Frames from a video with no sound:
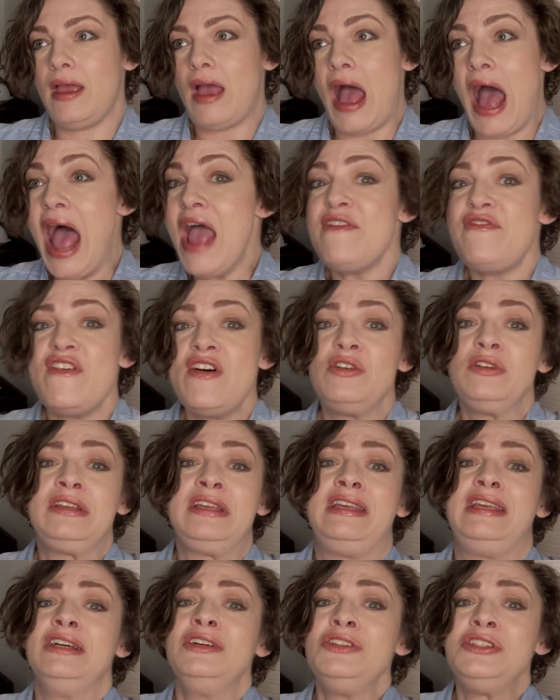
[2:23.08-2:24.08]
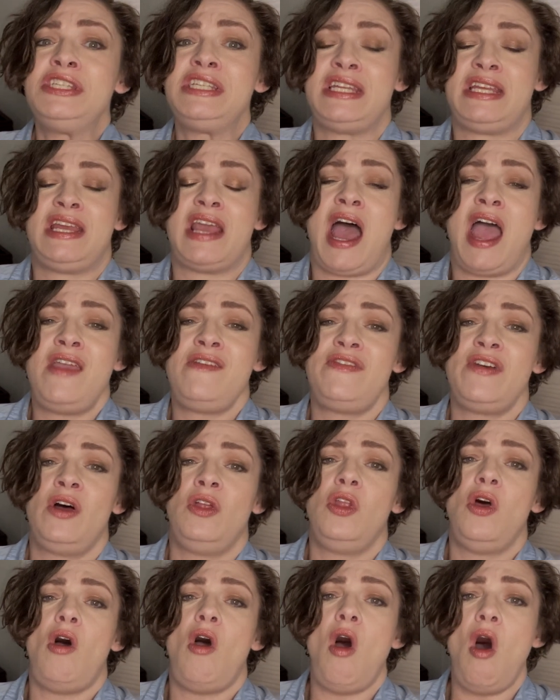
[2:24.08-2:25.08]
I felt guilty. I
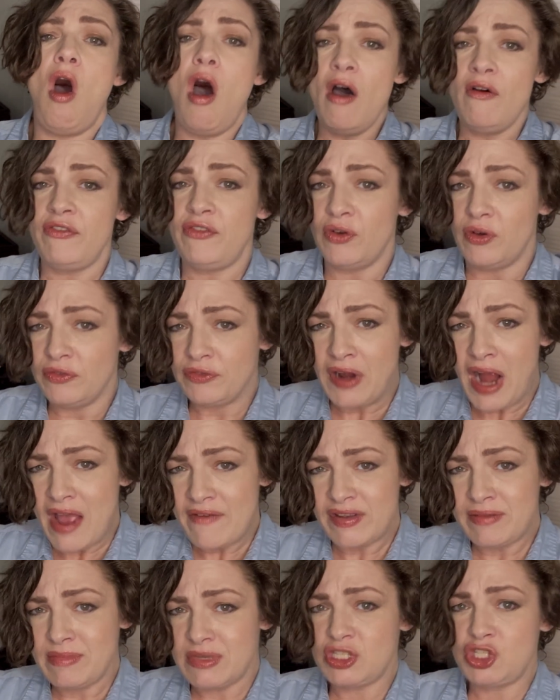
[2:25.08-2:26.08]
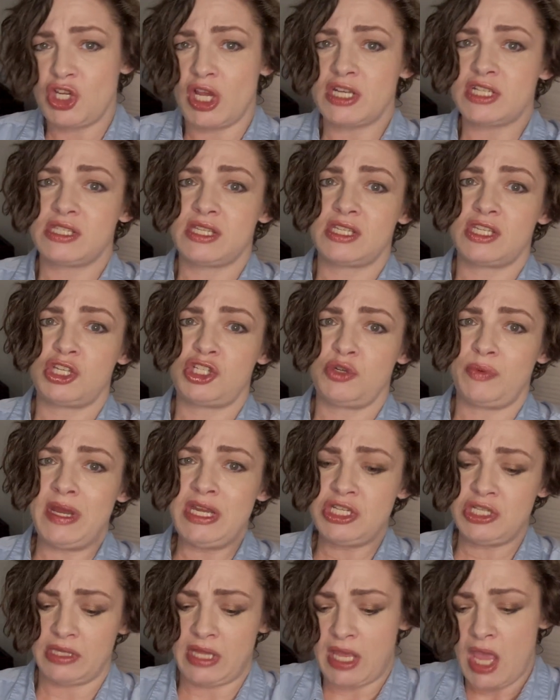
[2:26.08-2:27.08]
felt awful for having misjudged the situation.